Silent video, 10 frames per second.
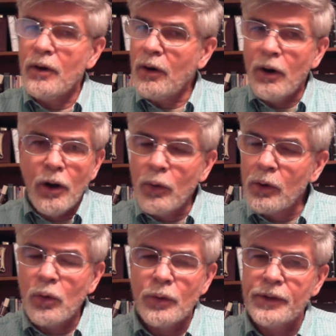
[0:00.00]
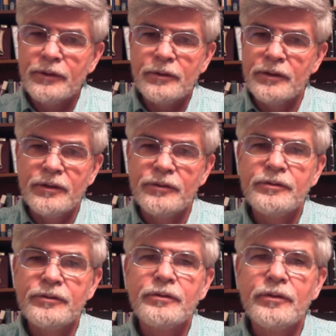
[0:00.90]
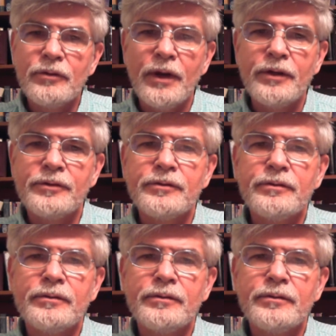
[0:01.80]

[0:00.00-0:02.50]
All according to his grace.